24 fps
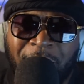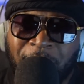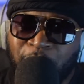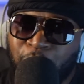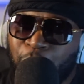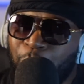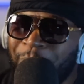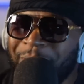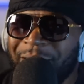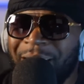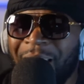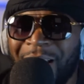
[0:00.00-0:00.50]

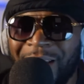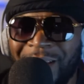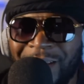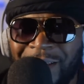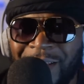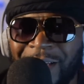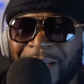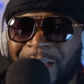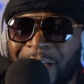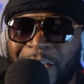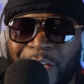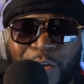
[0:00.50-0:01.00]
we out here
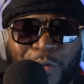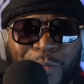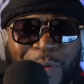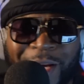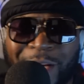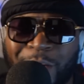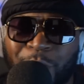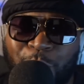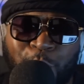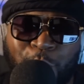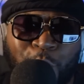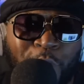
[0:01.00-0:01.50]
looking in the
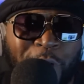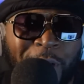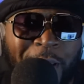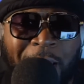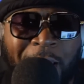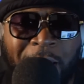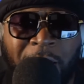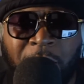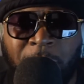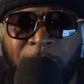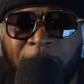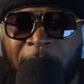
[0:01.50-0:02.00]
regular world
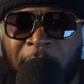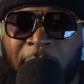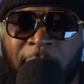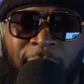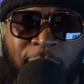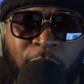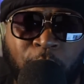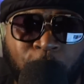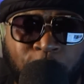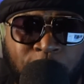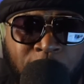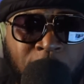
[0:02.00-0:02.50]
out here, man,
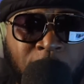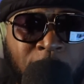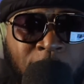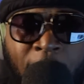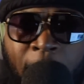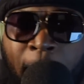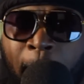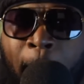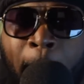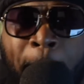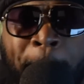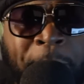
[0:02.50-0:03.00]
for real.
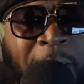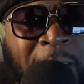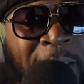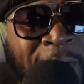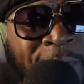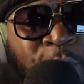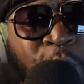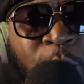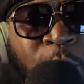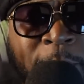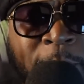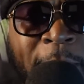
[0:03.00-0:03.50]
If
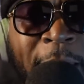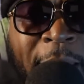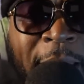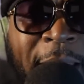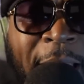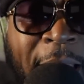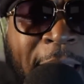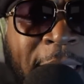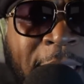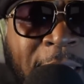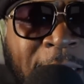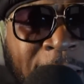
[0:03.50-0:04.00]
you're a man
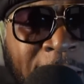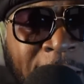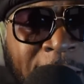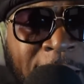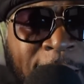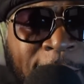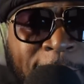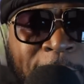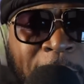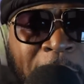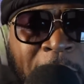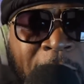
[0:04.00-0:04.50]
out here getting
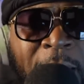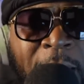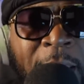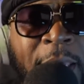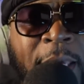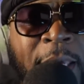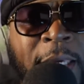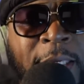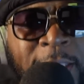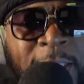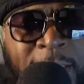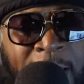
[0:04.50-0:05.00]
it, man,
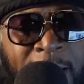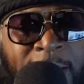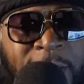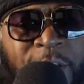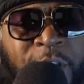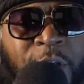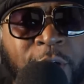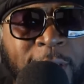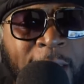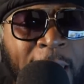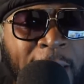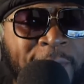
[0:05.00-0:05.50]
yes,
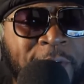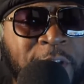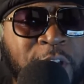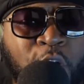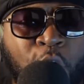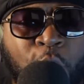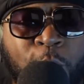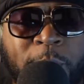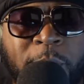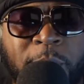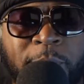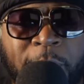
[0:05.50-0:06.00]
your life is
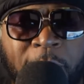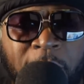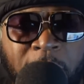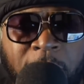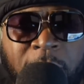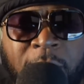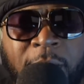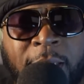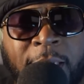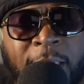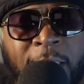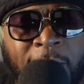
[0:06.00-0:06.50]
going to be
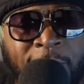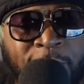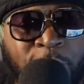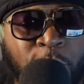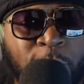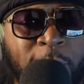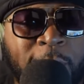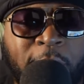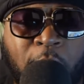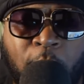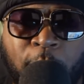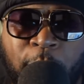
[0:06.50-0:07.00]
better if you
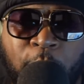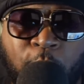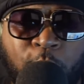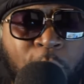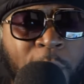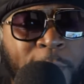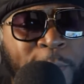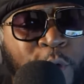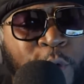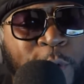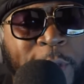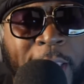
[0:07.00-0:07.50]
link up with a
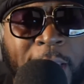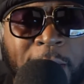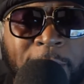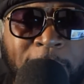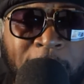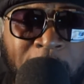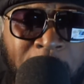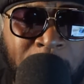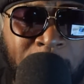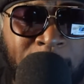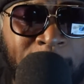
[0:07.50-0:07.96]
woman who's getting money.